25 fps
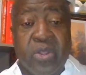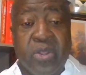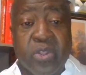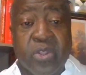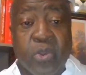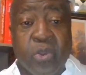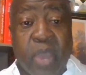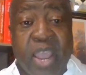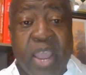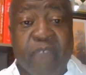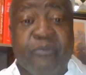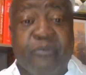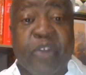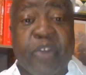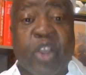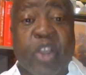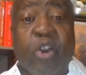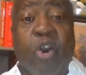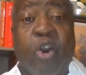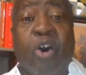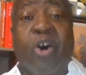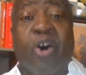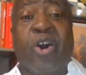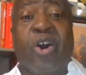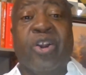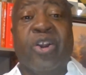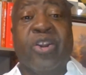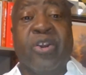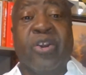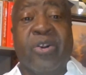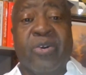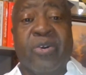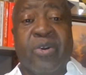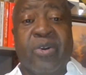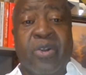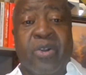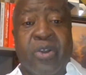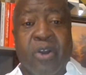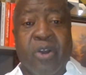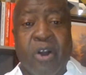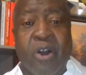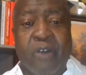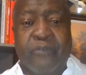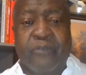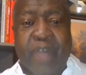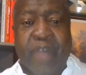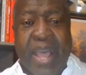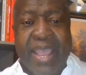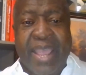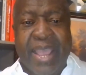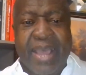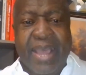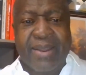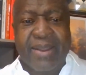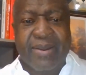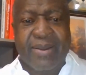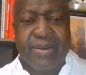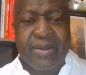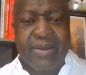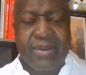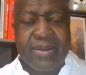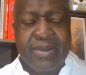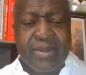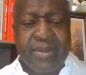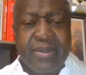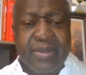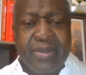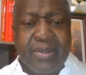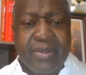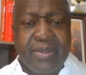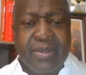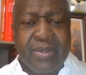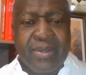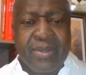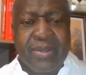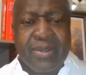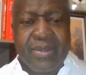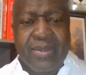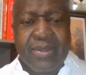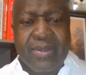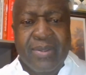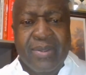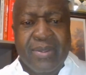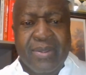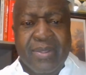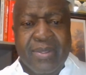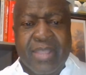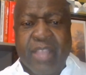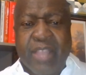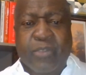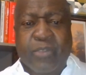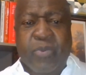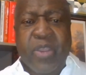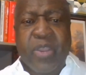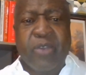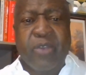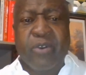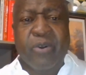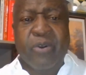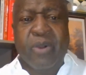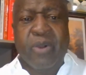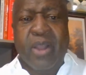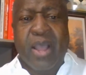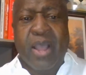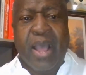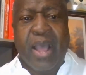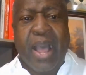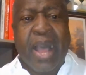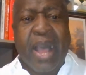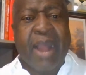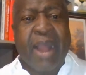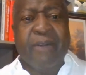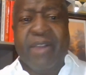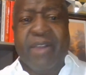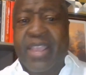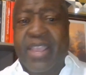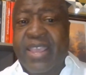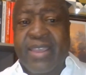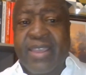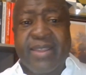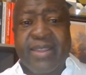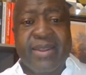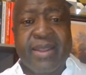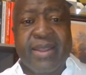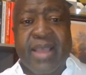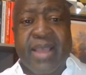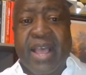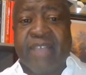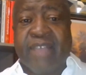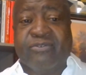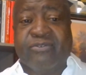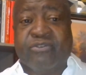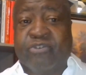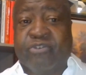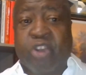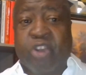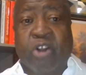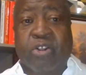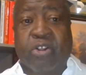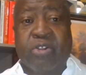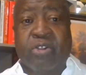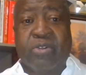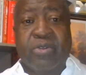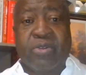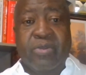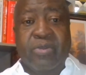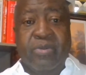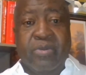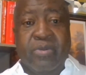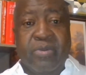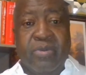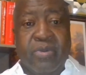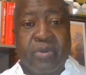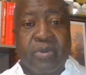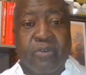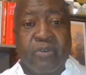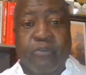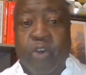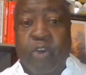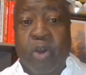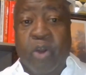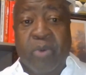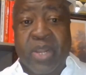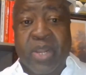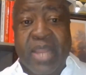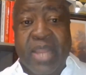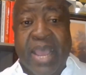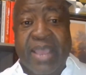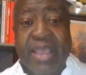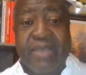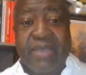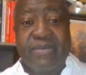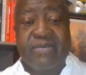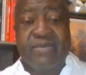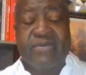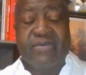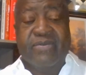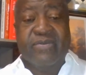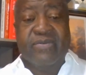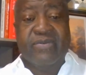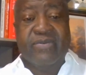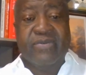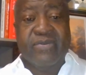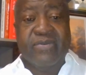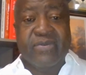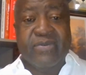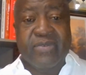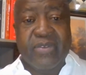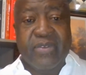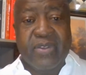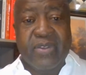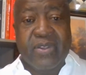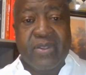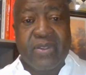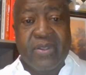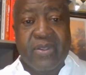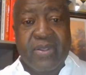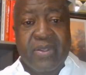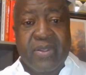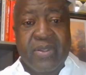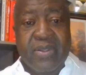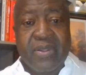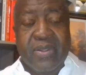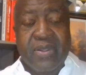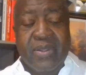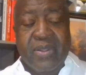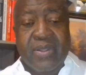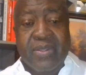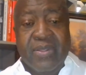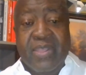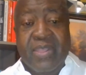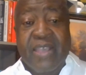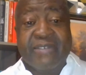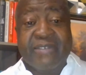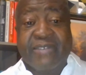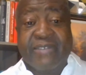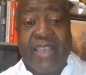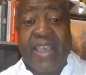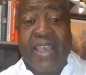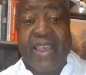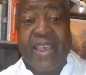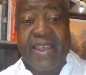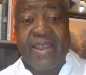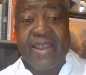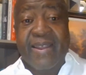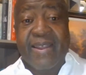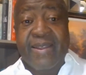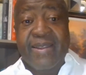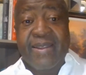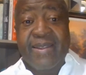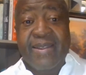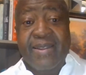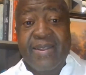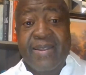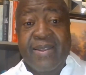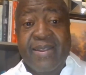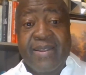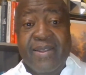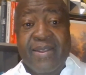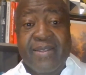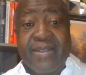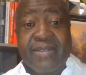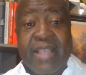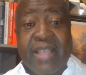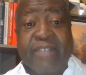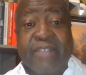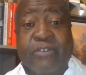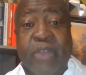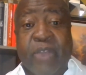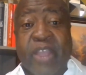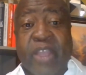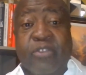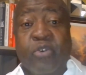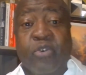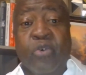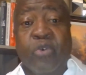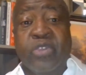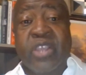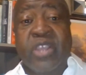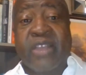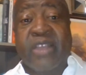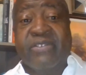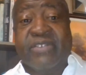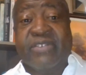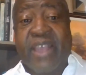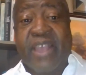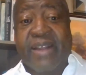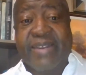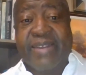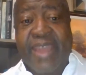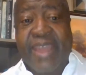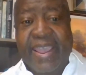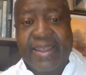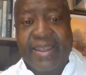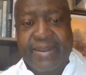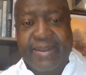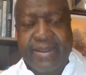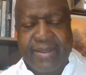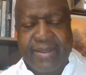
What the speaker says: to every corner of Guyana that we are in a struggle for our lives. They say that trade unions are dead,